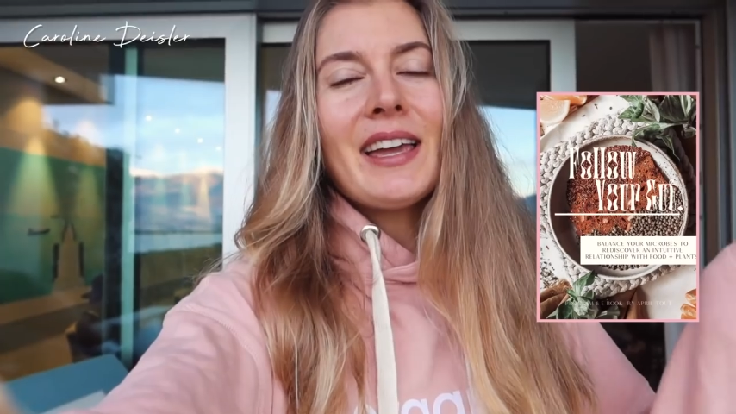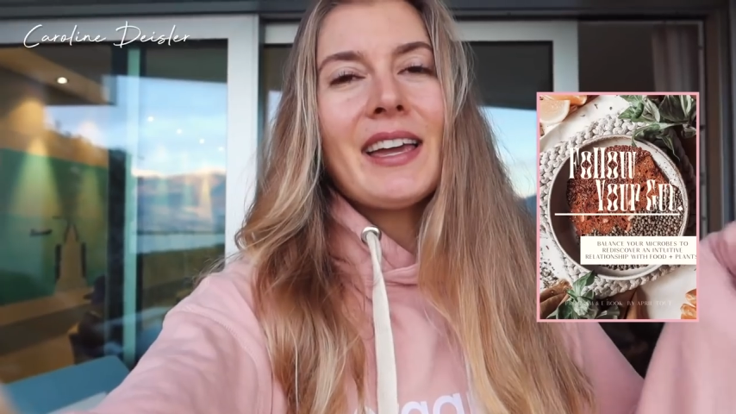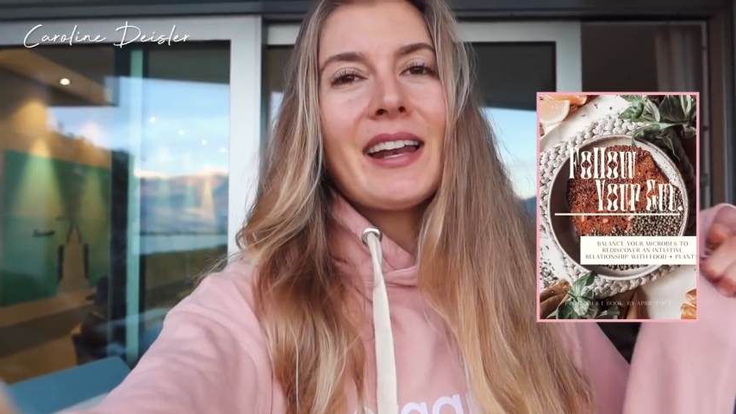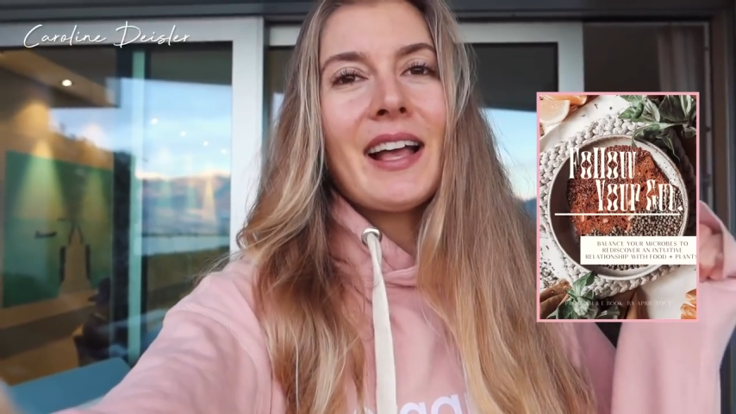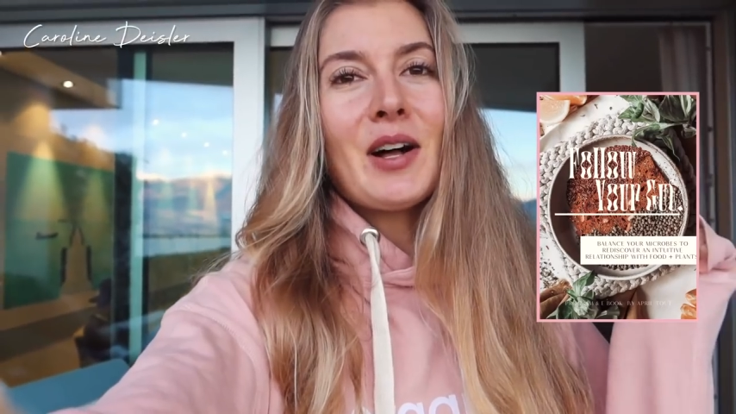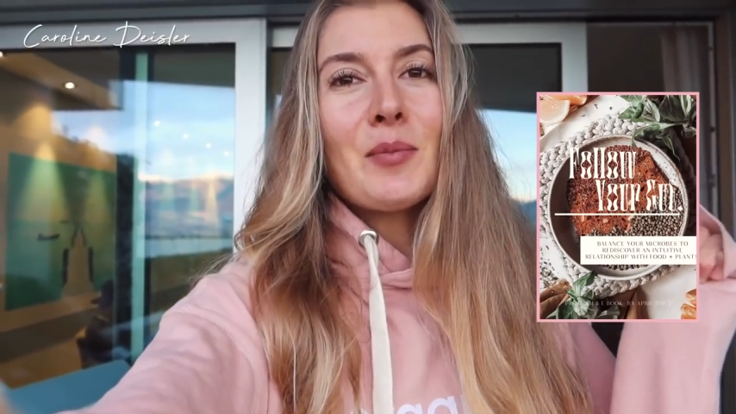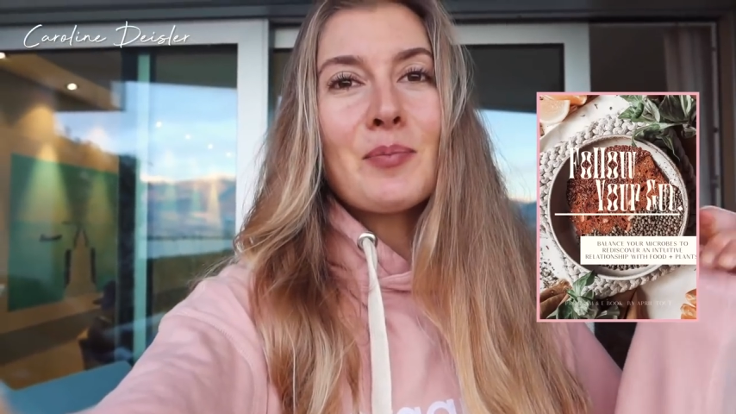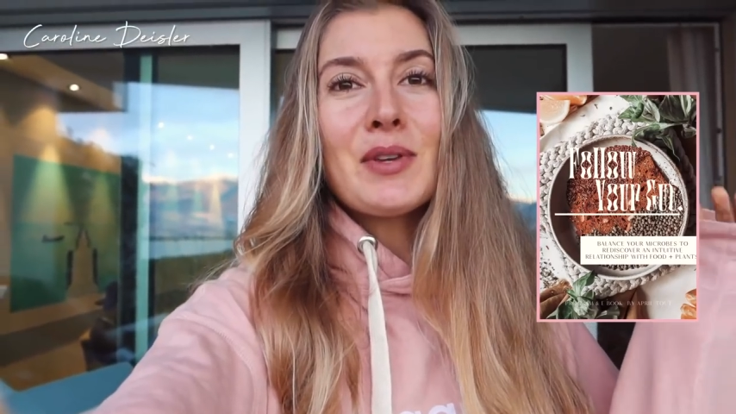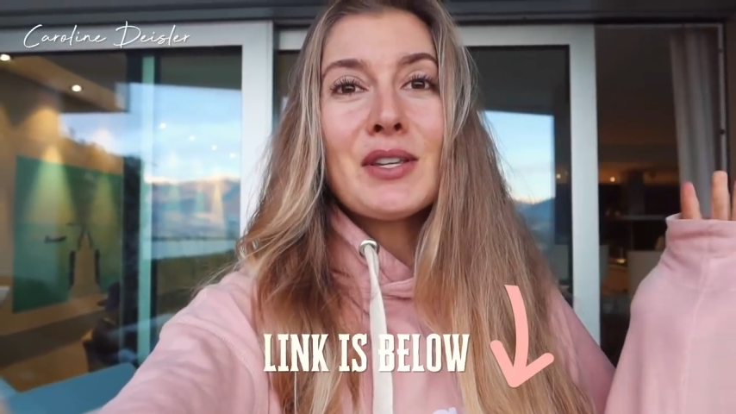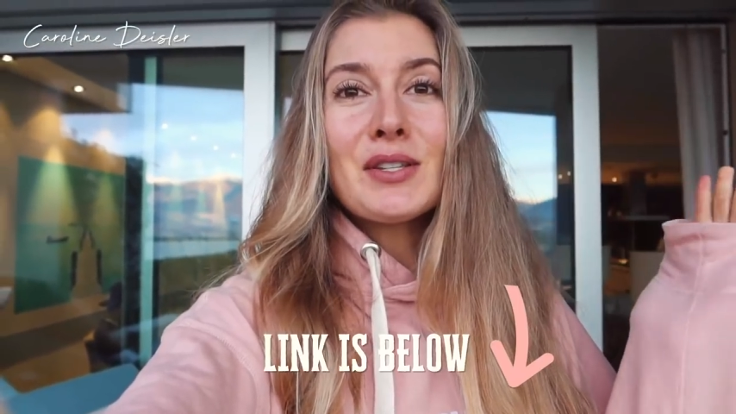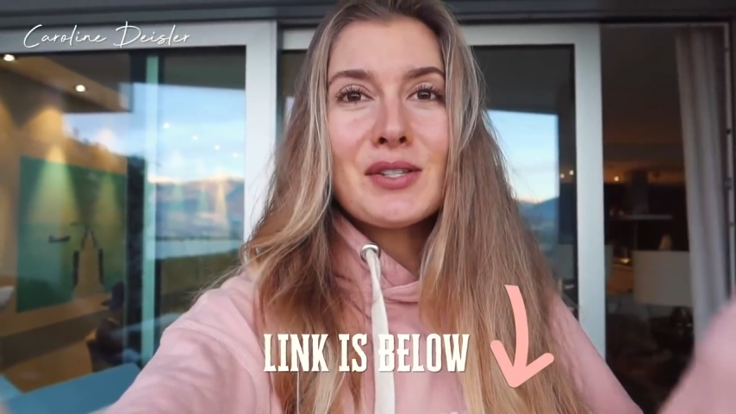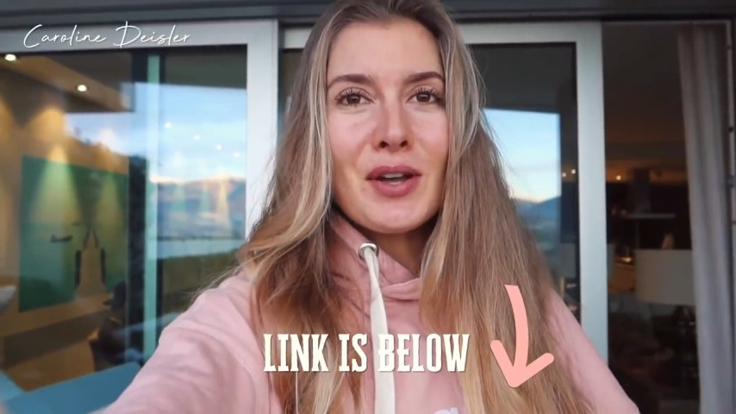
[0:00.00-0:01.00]
It helped
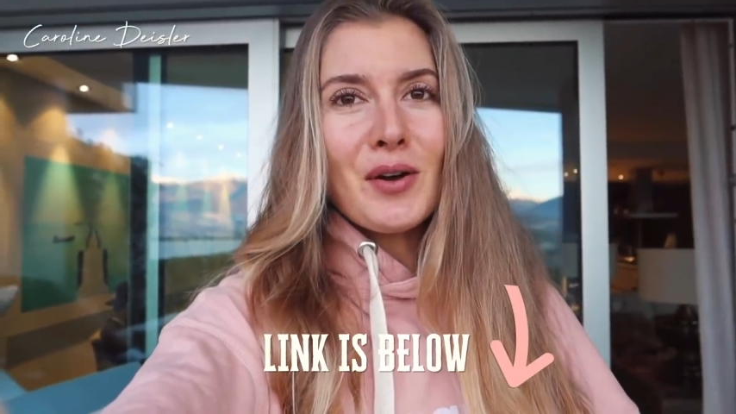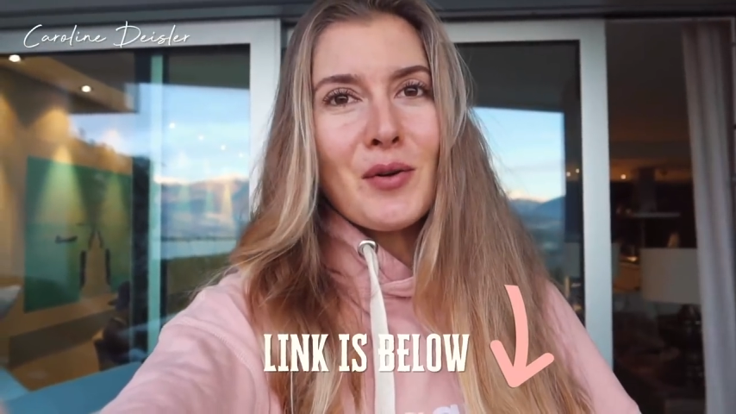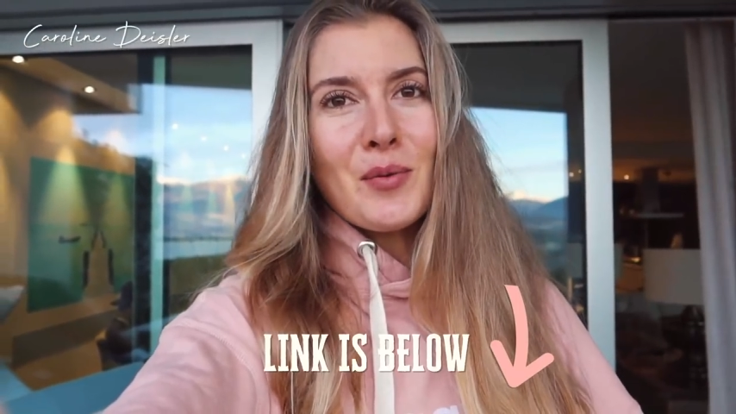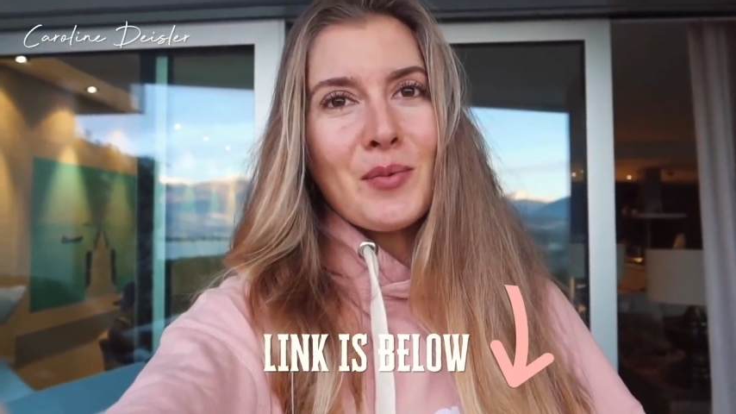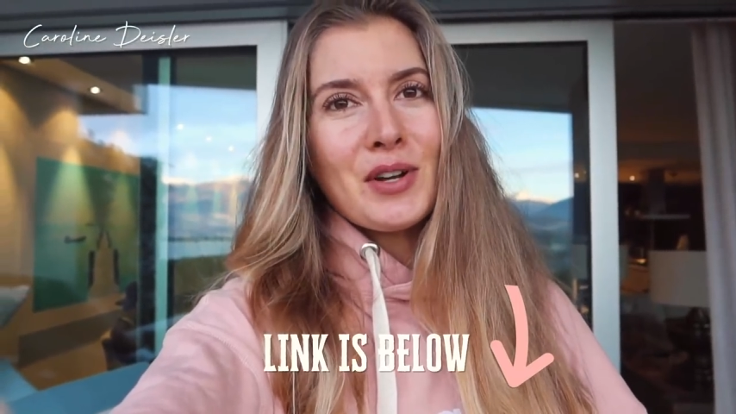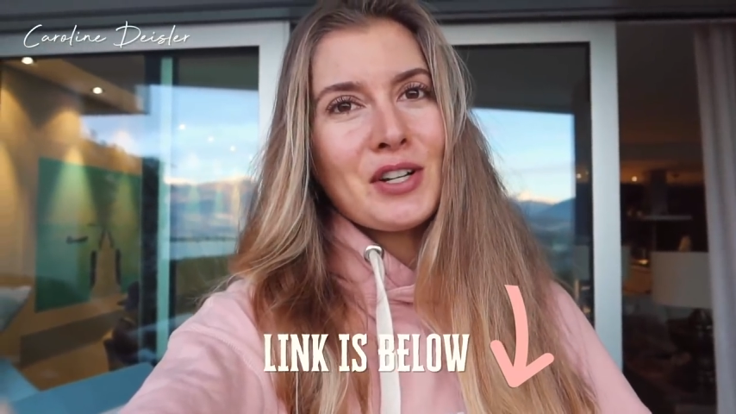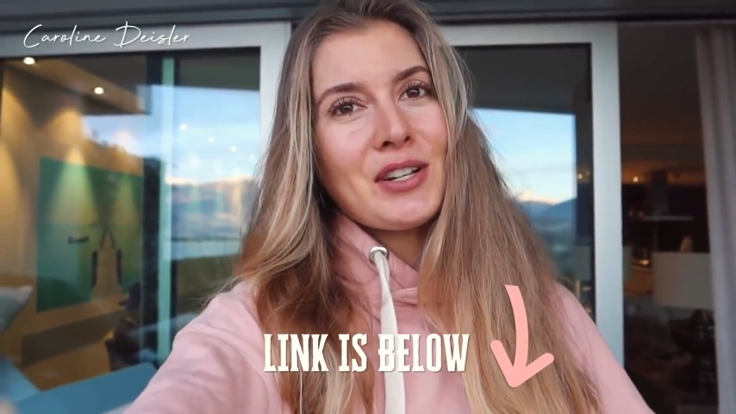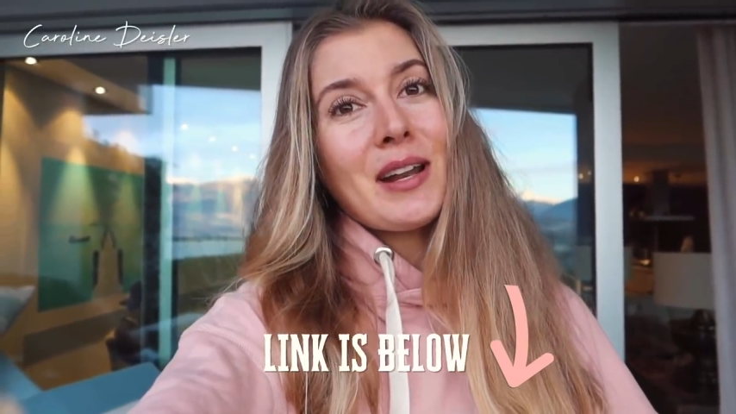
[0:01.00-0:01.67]
me so much,